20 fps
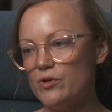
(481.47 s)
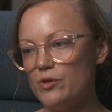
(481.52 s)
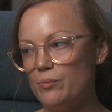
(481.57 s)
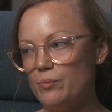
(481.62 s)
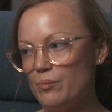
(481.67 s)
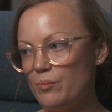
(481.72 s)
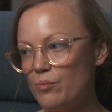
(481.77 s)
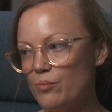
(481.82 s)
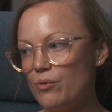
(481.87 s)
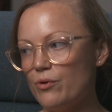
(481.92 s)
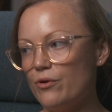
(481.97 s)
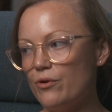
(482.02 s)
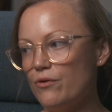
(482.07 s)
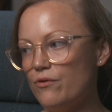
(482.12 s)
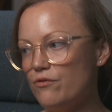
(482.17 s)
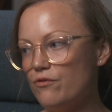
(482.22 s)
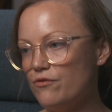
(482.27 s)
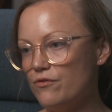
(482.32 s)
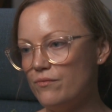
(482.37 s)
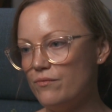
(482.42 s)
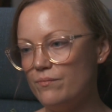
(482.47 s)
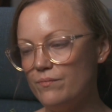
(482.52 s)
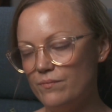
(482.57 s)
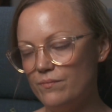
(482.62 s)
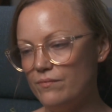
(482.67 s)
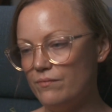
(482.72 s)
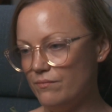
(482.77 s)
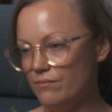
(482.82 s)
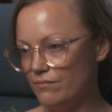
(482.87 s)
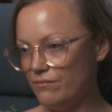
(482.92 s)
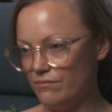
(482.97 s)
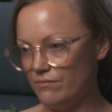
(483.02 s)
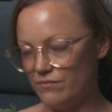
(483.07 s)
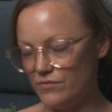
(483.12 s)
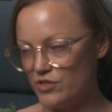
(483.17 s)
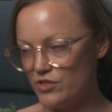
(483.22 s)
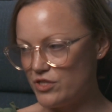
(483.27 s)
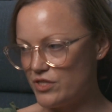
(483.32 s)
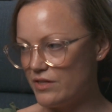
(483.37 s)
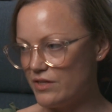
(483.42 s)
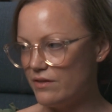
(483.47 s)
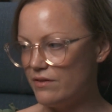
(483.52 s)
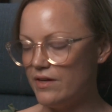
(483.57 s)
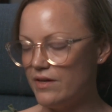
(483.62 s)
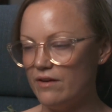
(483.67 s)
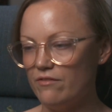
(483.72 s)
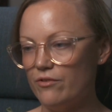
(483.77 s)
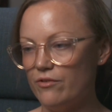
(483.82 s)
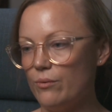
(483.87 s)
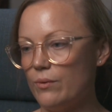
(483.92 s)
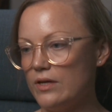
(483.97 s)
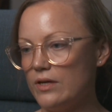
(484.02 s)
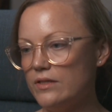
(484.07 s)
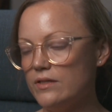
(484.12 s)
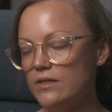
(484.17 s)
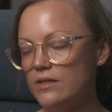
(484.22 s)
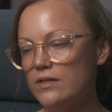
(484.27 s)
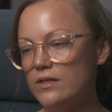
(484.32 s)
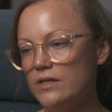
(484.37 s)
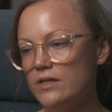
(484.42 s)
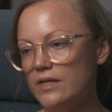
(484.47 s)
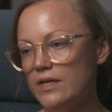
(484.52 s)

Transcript: want to prove to everyone